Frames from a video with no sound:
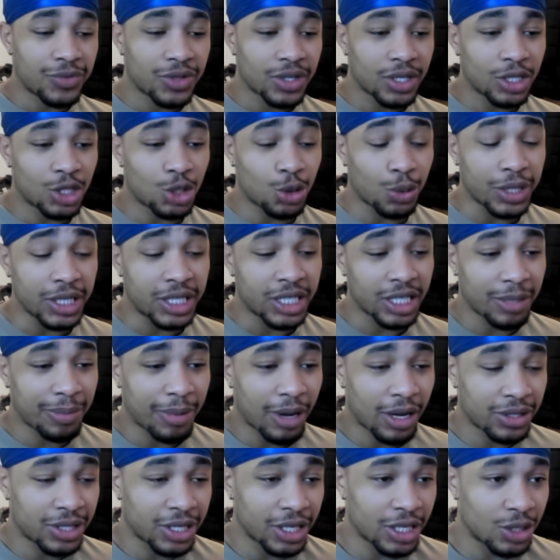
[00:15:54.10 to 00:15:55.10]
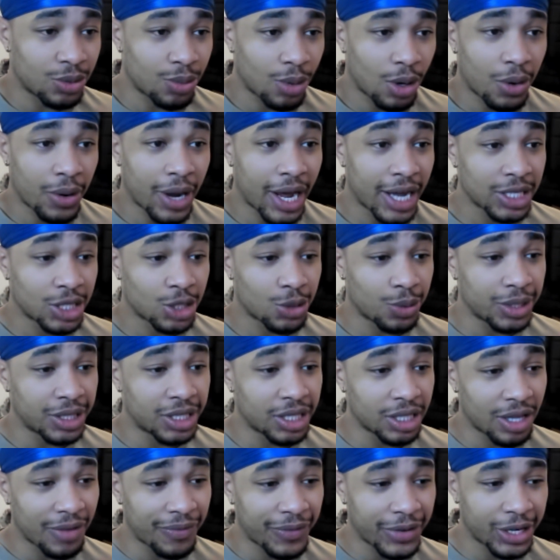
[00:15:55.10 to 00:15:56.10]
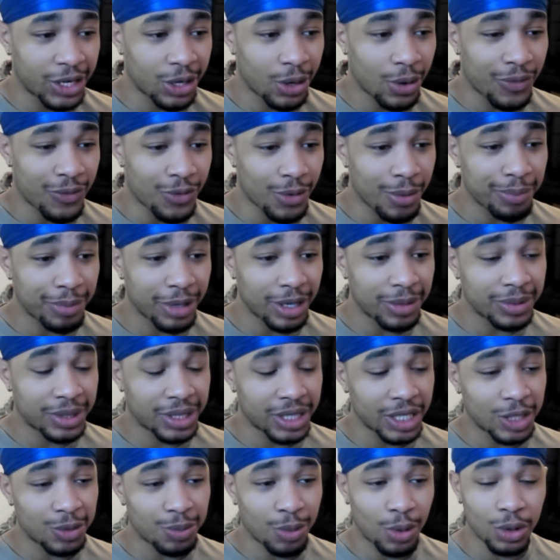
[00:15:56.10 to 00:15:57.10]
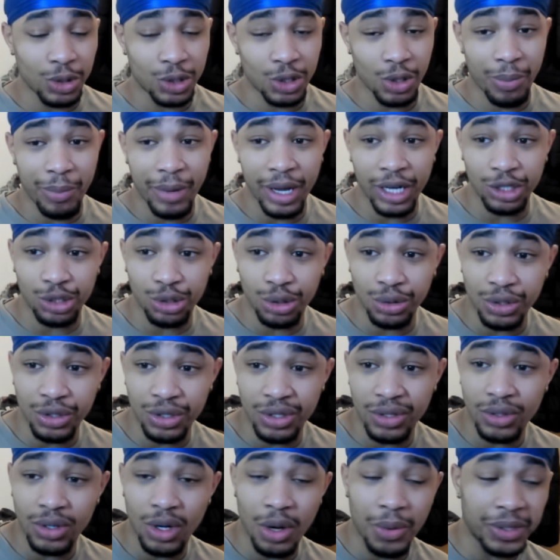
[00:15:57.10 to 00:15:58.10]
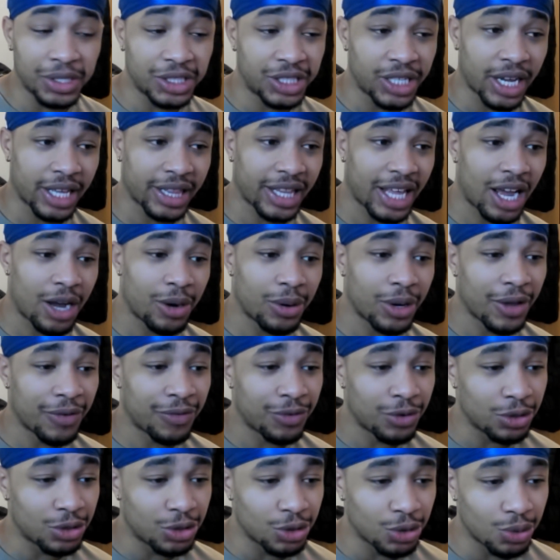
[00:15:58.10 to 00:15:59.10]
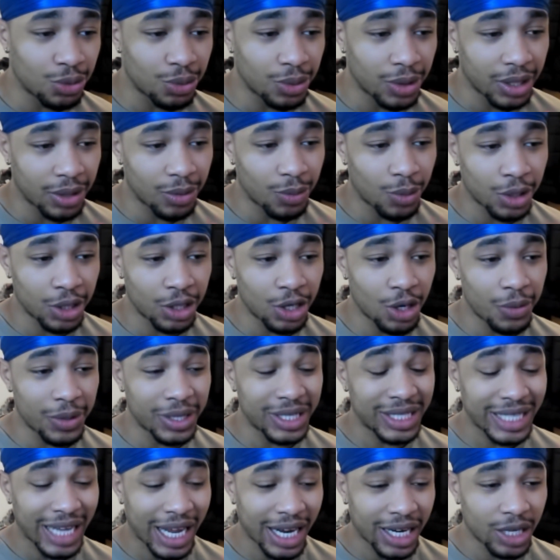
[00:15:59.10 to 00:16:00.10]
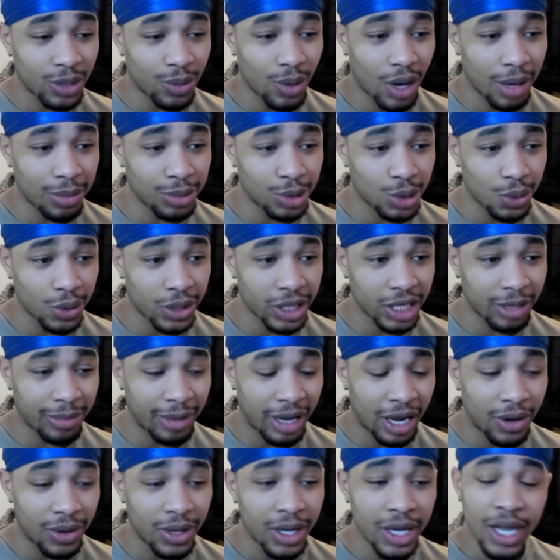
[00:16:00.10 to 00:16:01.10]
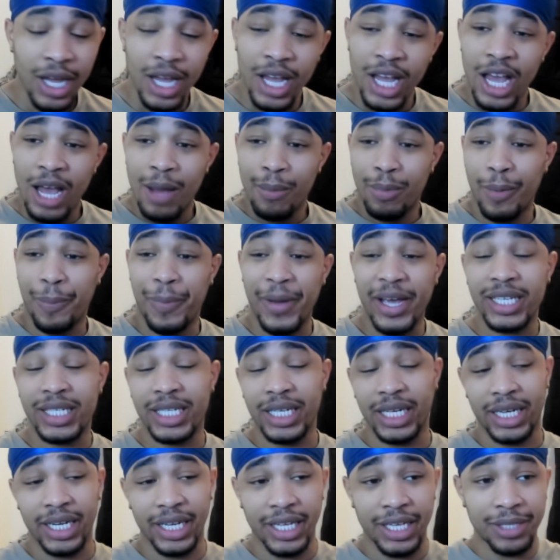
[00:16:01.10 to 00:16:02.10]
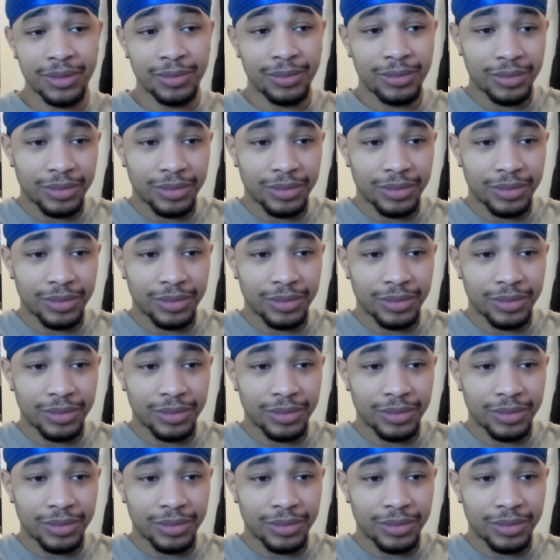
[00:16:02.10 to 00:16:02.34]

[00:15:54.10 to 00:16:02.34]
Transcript: tweeted about it as well, has tweeted the video from BBC Sports, so make sure you do go and check that out if you do want to know exactly what I'm talking about. But basically,